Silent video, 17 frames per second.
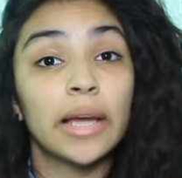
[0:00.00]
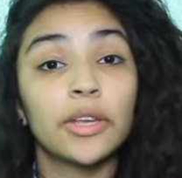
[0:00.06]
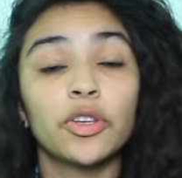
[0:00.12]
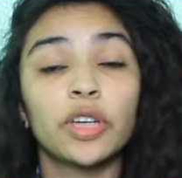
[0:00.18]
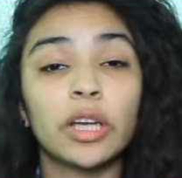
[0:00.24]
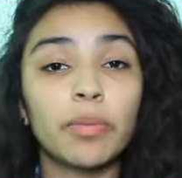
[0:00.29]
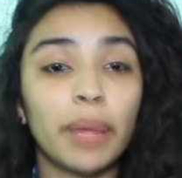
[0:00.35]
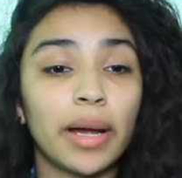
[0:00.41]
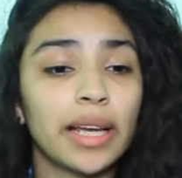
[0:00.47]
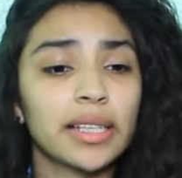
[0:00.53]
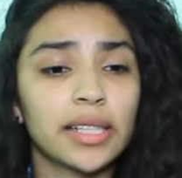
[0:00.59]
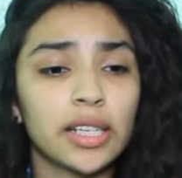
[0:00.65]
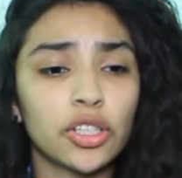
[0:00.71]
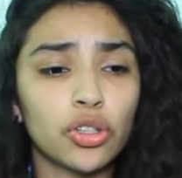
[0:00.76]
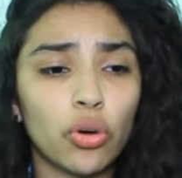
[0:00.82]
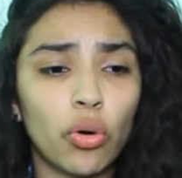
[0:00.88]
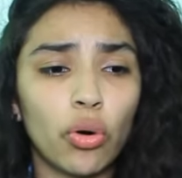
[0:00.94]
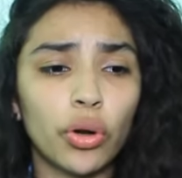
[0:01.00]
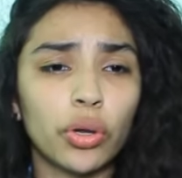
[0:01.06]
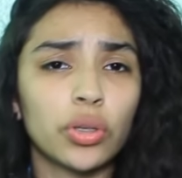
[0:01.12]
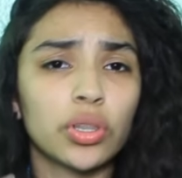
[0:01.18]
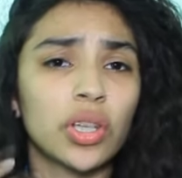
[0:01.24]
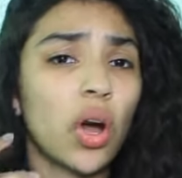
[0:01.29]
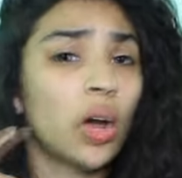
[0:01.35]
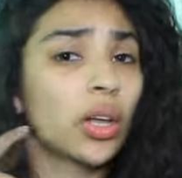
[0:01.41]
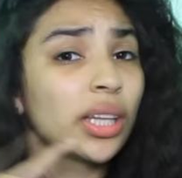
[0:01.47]
You can buy essential
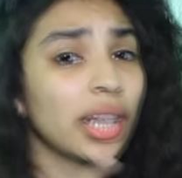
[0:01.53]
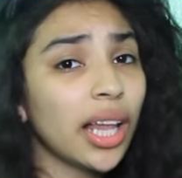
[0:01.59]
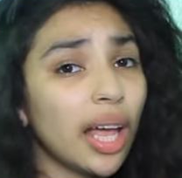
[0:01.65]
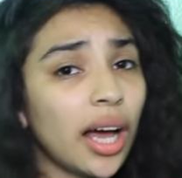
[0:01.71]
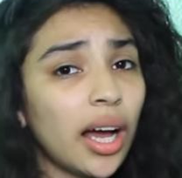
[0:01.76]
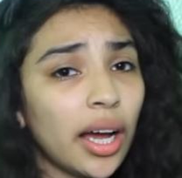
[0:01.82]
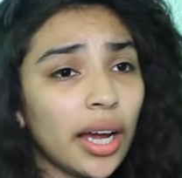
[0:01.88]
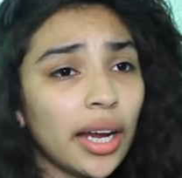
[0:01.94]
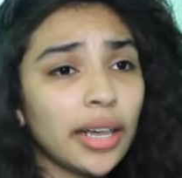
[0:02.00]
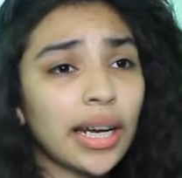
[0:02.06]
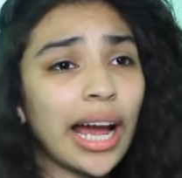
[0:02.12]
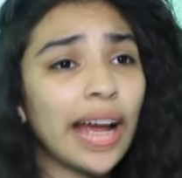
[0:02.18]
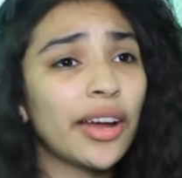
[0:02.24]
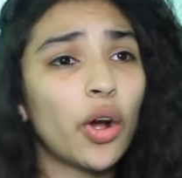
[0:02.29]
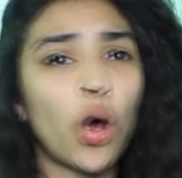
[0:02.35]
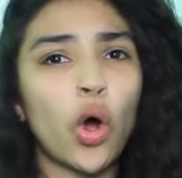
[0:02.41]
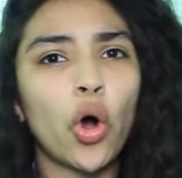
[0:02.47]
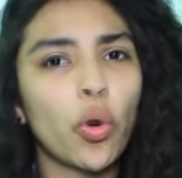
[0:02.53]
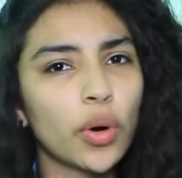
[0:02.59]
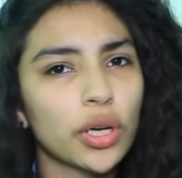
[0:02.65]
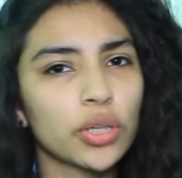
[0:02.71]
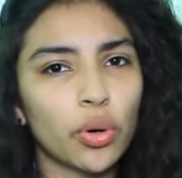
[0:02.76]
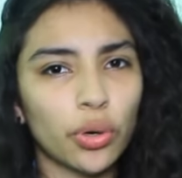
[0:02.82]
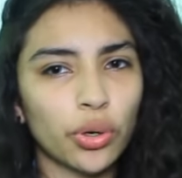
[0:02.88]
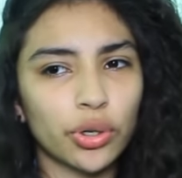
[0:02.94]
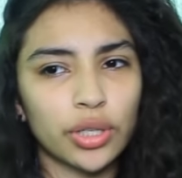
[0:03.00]
oils online. I
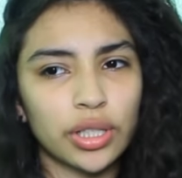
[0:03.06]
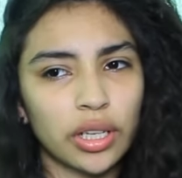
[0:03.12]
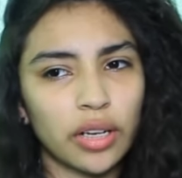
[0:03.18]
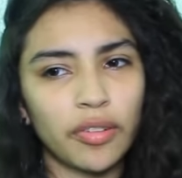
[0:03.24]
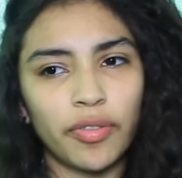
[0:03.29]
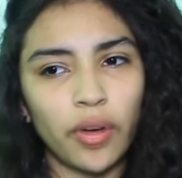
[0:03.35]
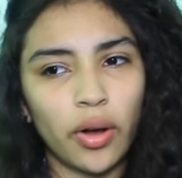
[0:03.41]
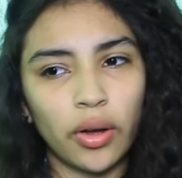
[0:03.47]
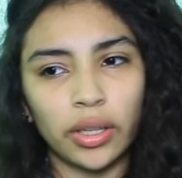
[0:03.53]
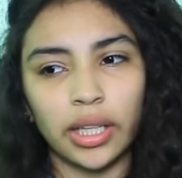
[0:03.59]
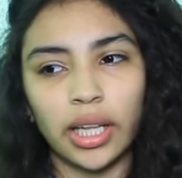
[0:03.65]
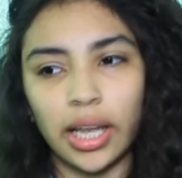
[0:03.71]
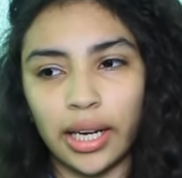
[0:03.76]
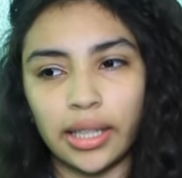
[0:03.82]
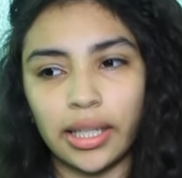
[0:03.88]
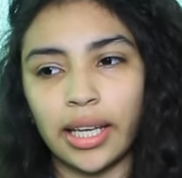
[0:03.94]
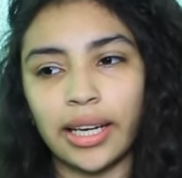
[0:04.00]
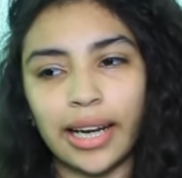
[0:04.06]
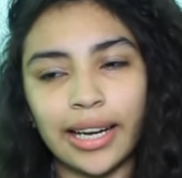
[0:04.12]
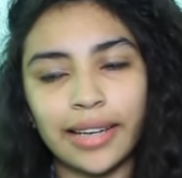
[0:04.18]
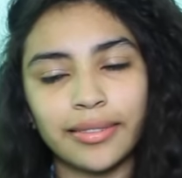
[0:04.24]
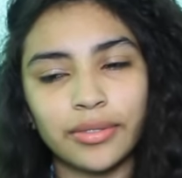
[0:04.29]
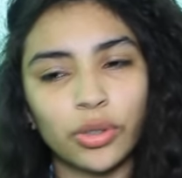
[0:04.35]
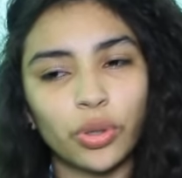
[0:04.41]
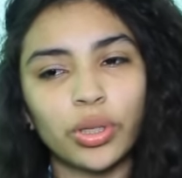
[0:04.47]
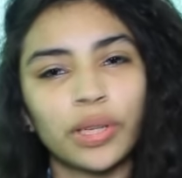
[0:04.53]
always order stuff online, like
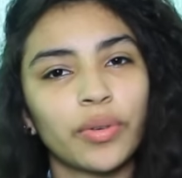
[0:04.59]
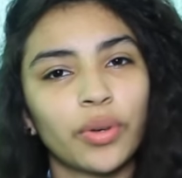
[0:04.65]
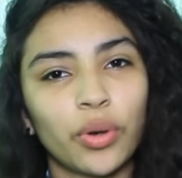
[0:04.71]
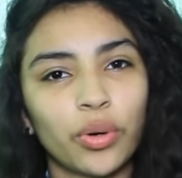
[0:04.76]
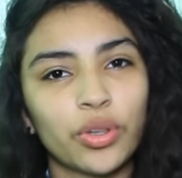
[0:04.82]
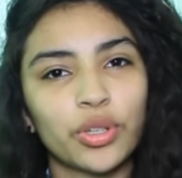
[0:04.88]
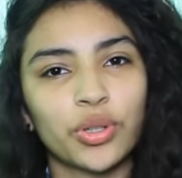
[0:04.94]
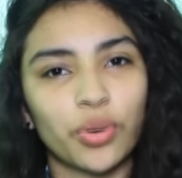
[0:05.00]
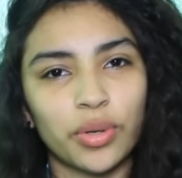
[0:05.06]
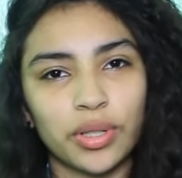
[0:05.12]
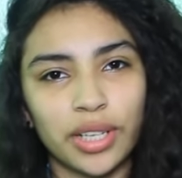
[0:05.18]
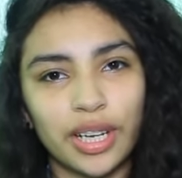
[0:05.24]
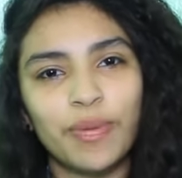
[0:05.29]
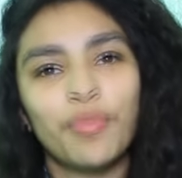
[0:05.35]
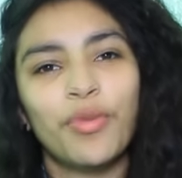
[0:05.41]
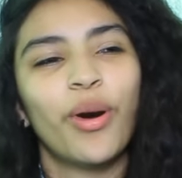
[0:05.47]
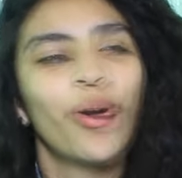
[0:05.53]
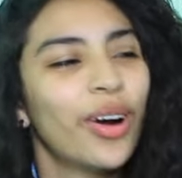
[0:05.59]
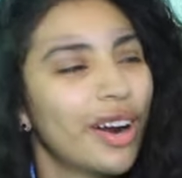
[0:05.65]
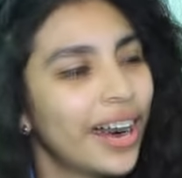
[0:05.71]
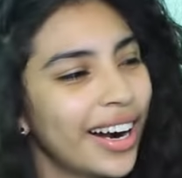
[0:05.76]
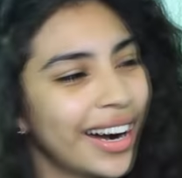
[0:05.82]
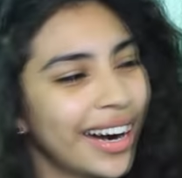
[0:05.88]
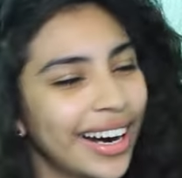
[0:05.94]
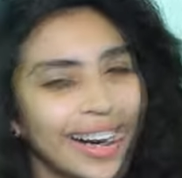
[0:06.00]
I don't even go to stores anymore.